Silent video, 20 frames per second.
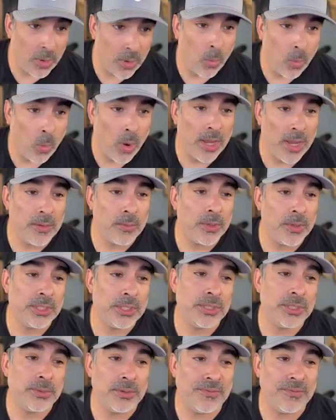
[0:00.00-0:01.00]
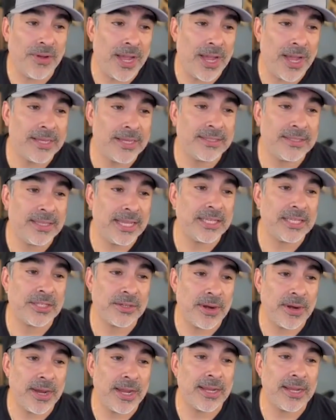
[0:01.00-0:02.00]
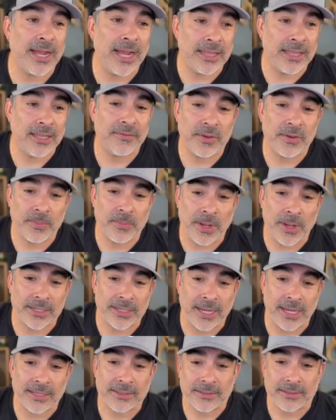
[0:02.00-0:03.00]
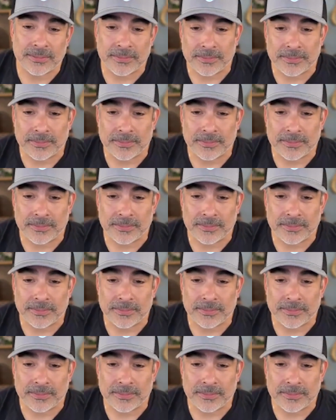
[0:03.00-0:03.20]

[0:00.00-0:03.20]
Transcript: What would you advise? Thanks, Greg. I love your podcast.